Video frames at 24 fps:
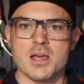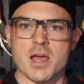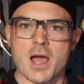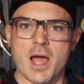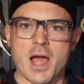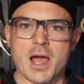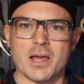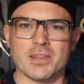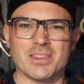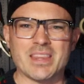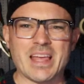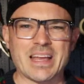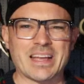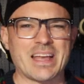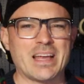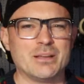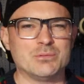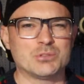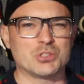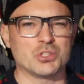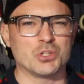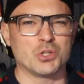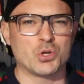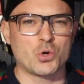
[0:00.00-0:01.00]
and that
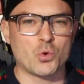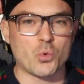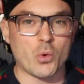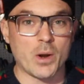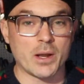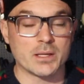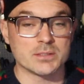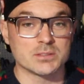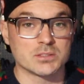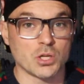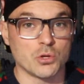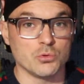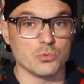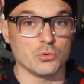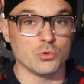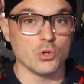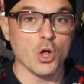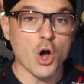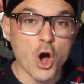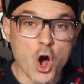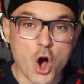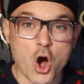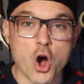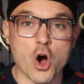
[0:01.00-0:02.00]
came to a grand total
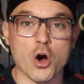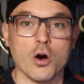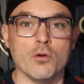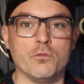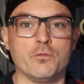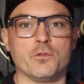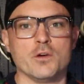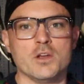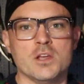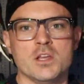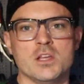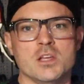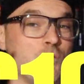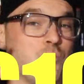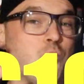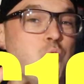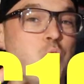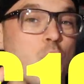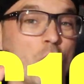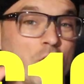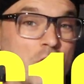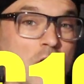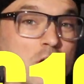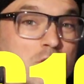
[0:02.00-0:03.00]
of
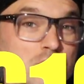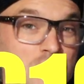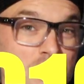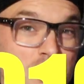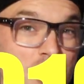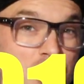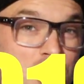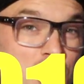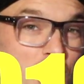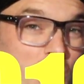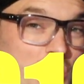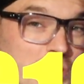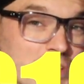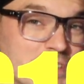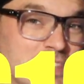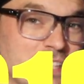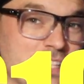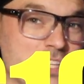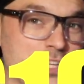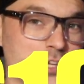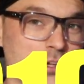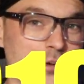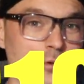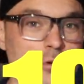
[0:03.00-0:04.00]
190
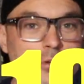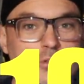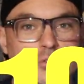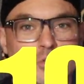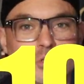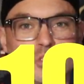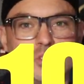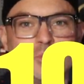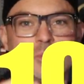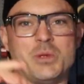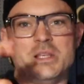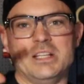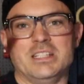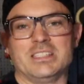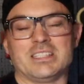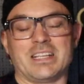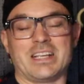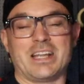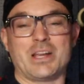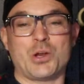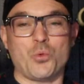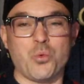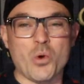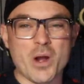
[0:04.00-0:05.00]
euros, which means a
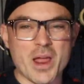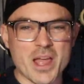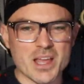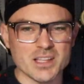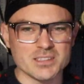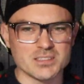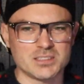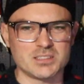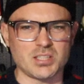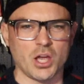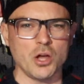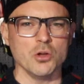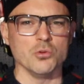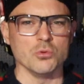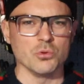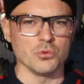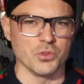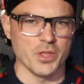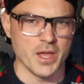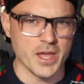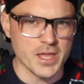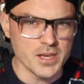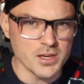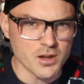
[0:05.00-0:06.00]
grand total
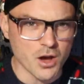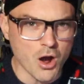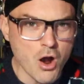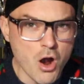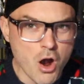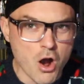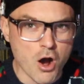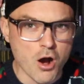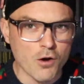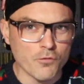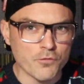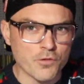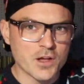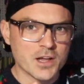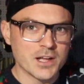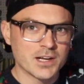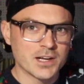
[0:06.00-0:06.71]
then of